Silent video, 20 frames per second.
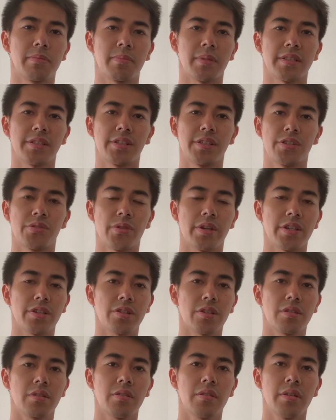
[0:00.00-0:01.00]
my
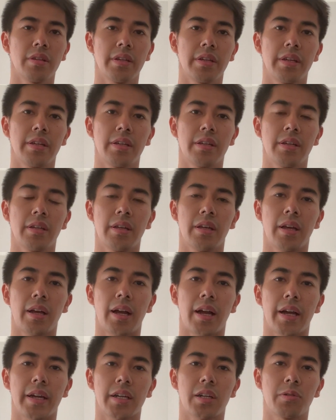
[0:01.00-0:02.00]
situation,
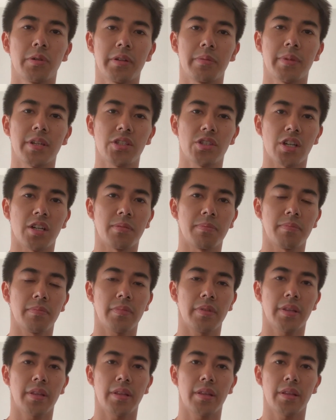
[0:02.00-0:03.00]
I quit my job
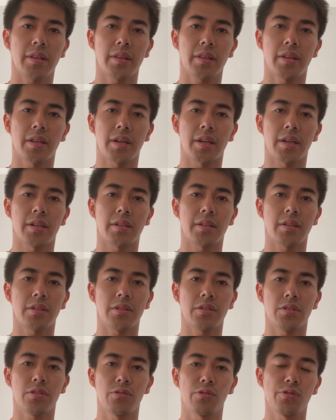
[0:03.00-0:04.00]
that
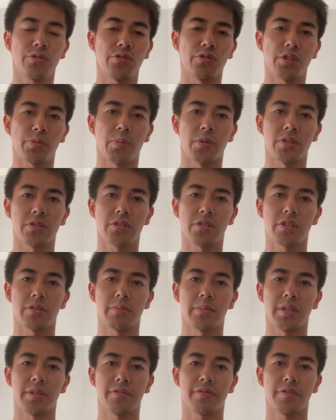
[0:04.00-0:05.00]
used to sponsor
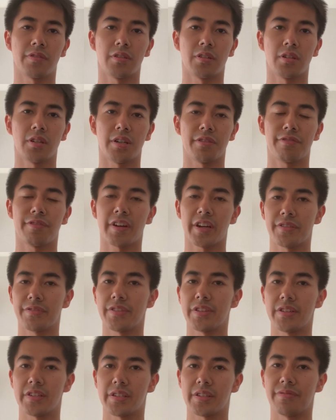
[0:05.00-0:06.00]
me for a 5
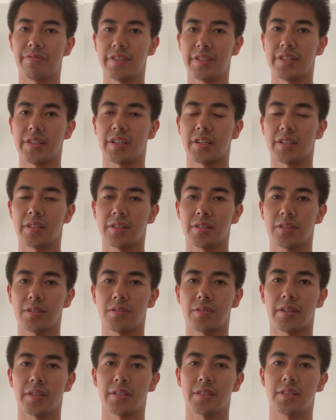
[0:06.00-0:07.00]
years visa, so
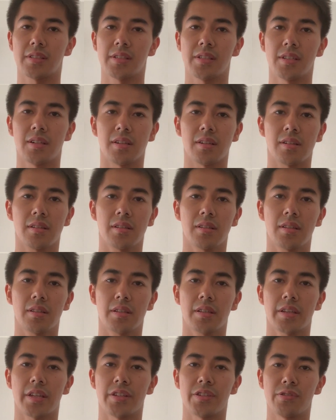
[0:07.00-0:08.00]
I still
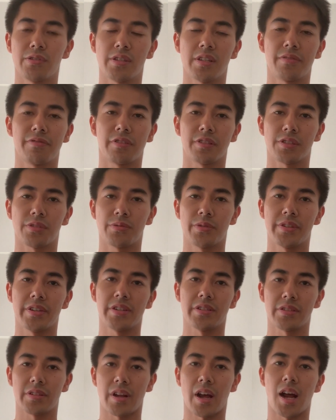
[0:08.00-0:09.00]
can use it for
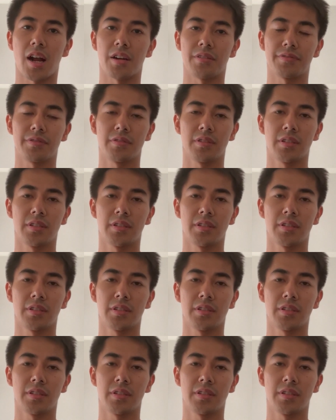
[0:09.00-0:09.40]
3.5.